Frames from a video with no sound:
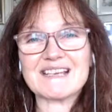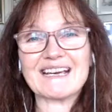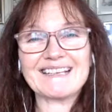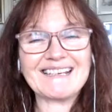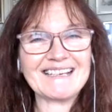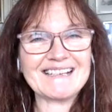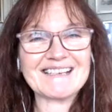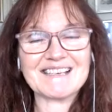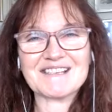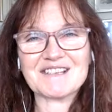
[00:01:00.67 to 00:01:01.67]
and the
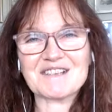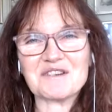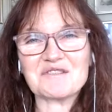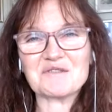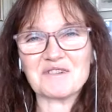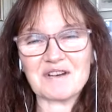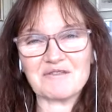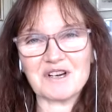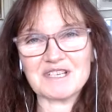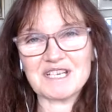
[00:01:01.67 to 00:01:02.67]
easiest social
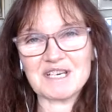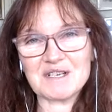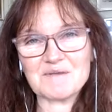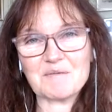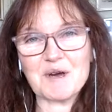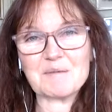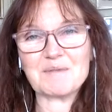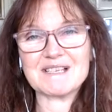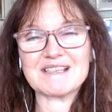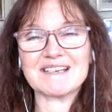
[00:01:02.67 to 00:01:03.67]
network to use for my
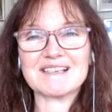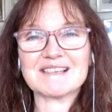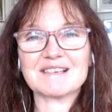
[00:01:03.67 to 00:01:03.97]
business?